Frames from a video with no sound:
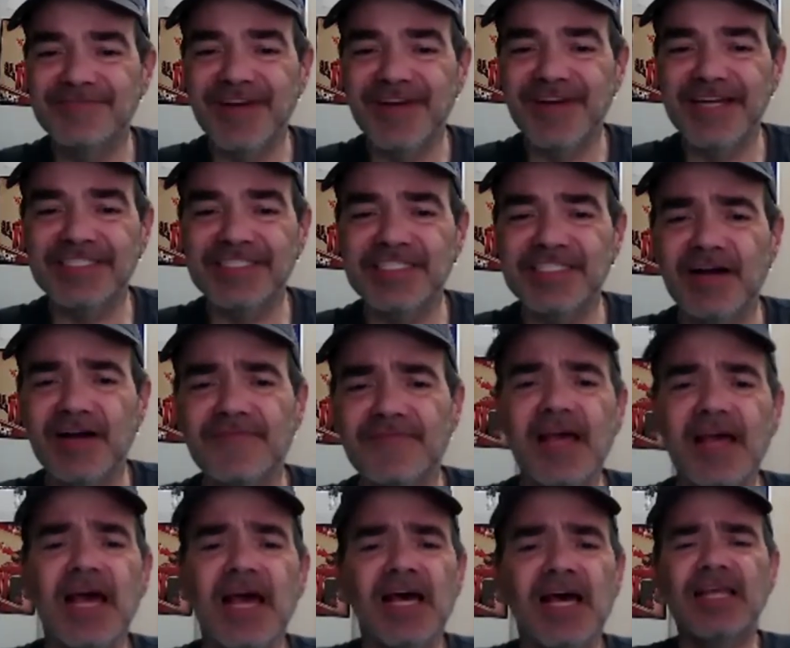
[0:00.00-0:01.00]
Great stuff.
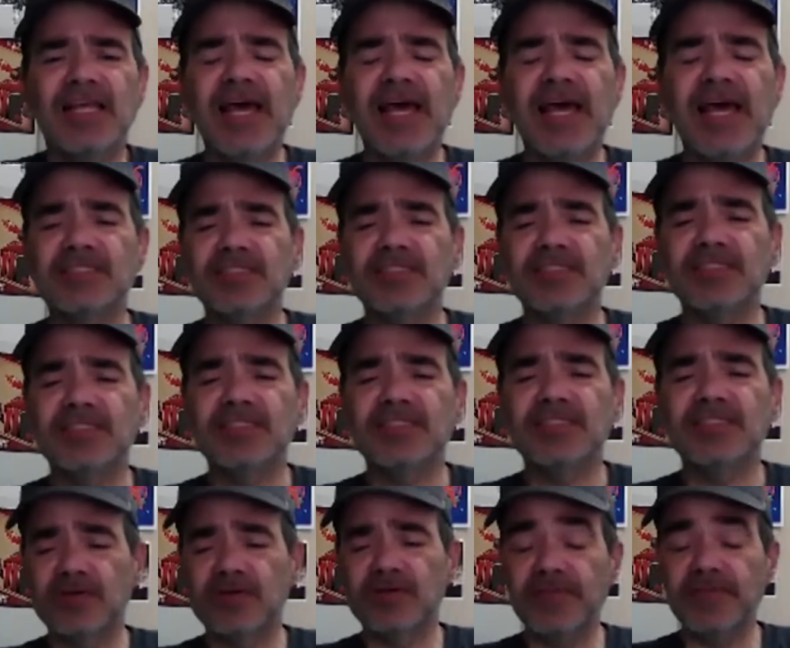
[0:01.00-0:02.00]
Hey, so
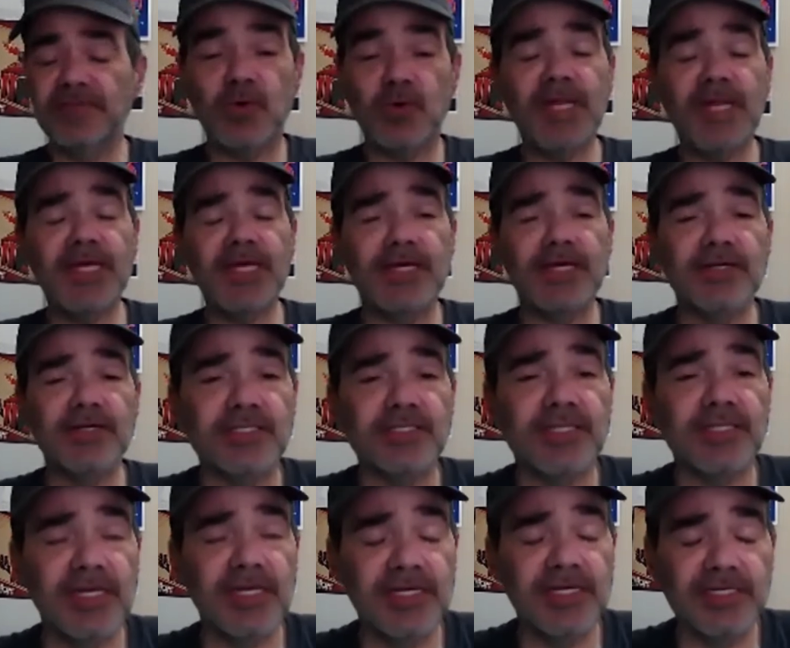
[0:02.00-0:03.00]
I mean, 20 years
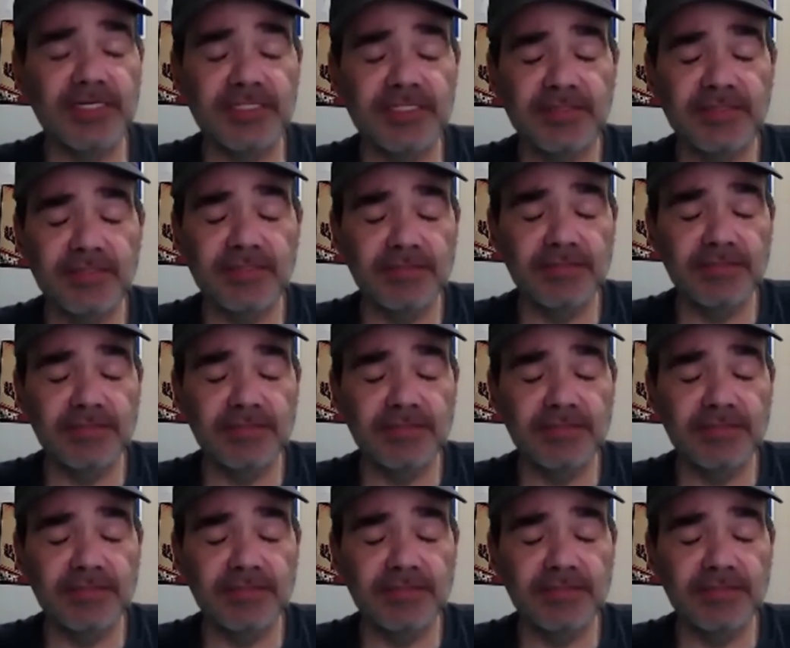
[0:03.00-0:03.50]
is